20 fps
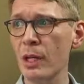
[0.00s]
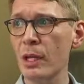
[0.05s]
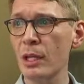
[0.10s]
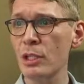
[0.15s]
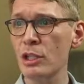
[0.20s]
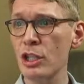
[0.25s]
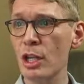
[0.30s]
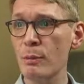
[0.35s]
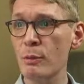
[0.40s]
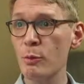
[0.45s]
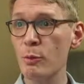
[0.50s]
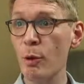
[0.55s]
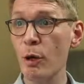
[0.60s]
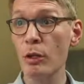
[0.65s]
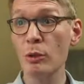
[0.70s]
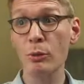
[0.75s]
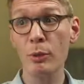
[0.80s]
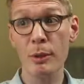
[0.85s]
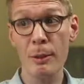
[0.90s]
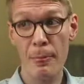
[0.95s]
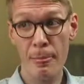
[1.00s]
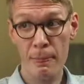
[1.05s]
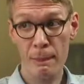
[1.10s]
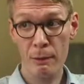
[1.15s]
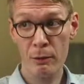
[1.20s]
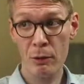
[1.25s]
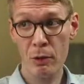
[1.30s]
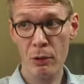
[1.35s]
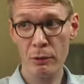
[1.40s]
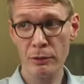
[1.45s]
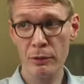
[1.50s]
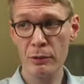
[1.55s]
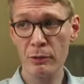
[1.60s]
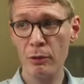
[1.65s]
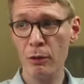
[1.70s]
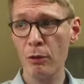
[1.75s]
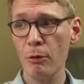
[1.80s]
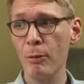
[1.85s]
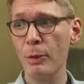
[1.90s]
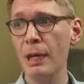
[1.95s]
James Baldwin called this
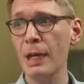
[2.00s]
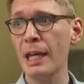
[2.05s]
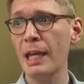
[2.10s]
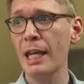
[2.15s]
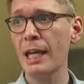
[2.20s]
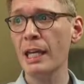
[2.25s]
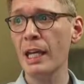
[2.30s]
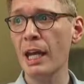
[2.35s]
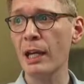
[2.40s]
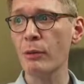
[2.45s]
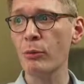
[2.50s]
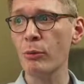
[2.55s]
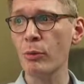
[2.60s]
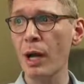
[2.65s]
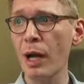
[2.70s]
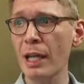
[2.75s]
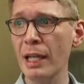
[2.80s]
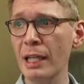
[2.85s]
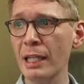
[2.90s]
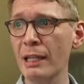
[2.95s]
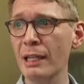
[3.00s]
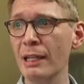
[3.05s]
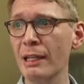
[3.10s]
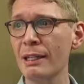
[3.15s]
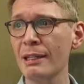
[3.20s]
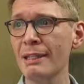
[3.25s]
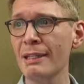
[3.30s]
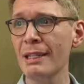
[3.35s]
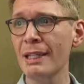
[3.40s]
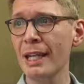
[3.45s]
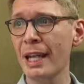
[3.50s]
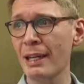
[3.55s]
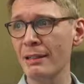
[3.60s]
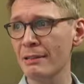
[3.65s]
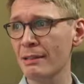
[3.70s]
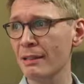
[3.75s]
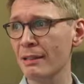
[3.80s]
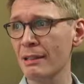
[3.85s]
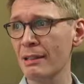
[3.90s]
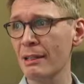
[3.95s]
hope an ironic
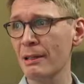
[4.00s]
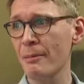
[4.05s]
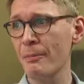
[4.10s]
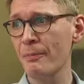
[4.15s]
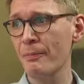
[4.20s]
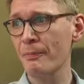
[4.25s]
tenacity.